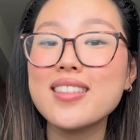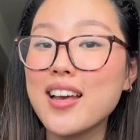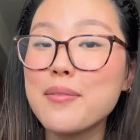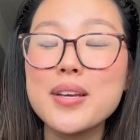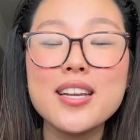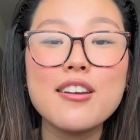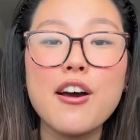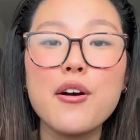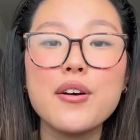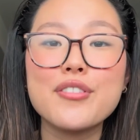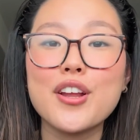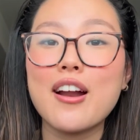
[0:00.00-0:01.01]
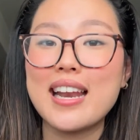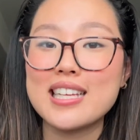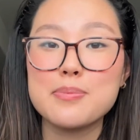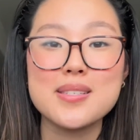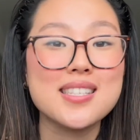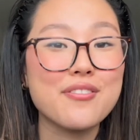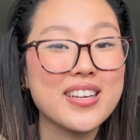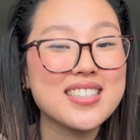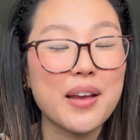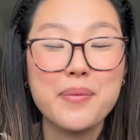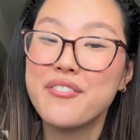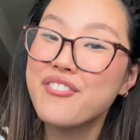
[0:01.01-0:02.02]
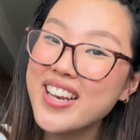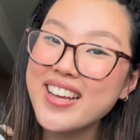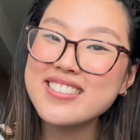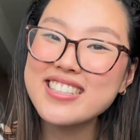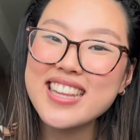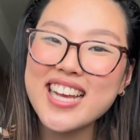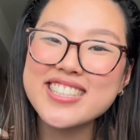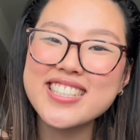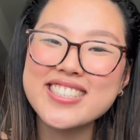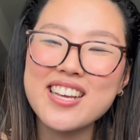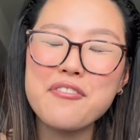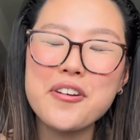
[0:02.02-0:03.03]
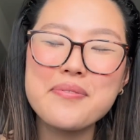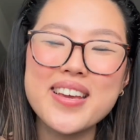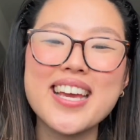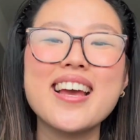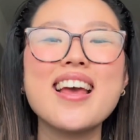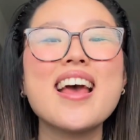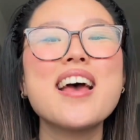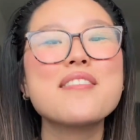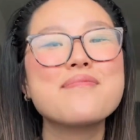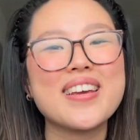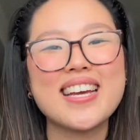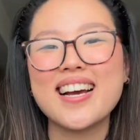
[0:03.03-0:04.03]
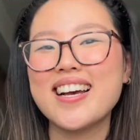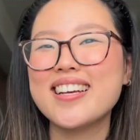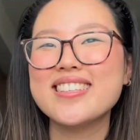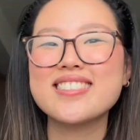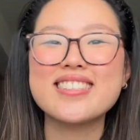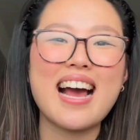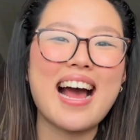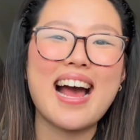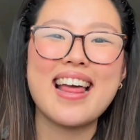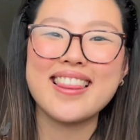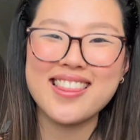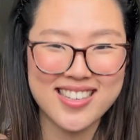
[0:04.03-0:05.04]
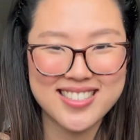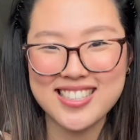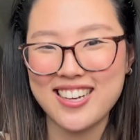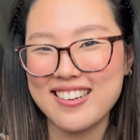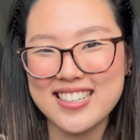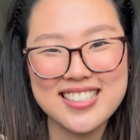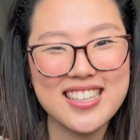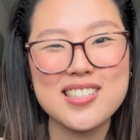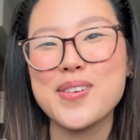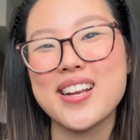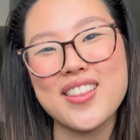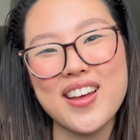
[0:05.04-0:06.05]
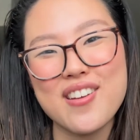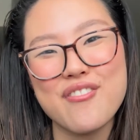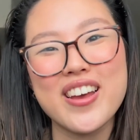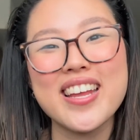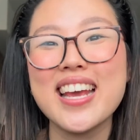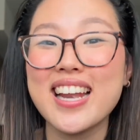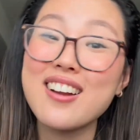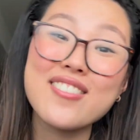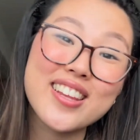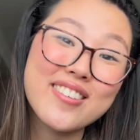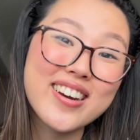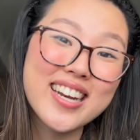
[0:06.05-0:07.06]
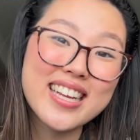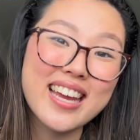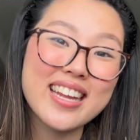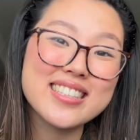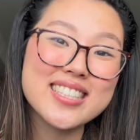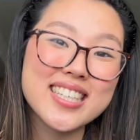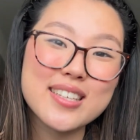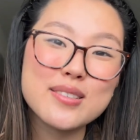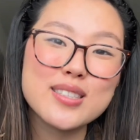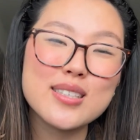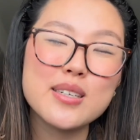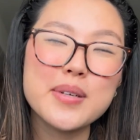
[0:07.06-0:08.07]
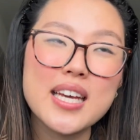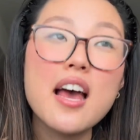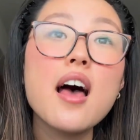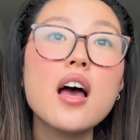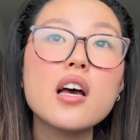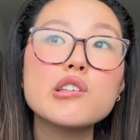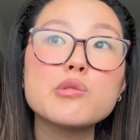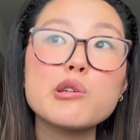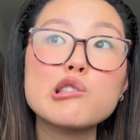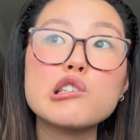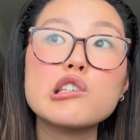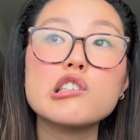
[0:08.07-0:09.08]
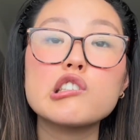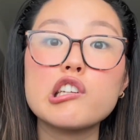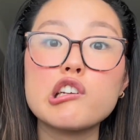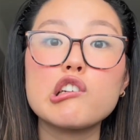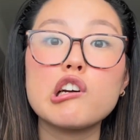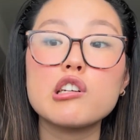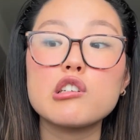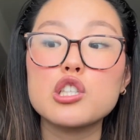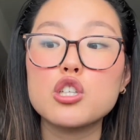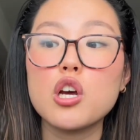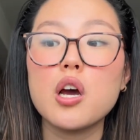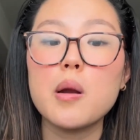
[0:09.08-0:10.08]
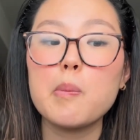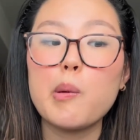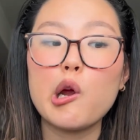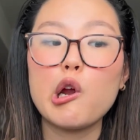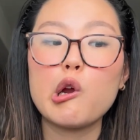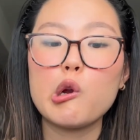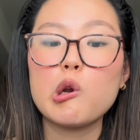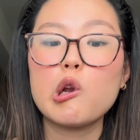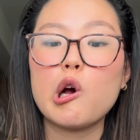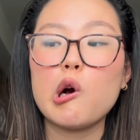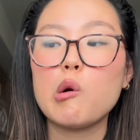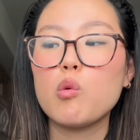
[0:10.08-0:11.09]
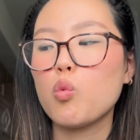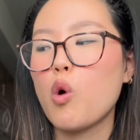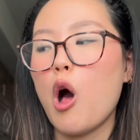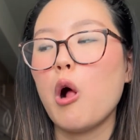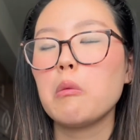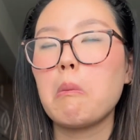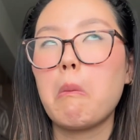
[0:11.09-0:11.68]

let me know if there are any specific type of videos you'd like to see from me, because this honestly has been a lot of fun, and I really want to get into YouTube, especially because TikTok does not pay that well,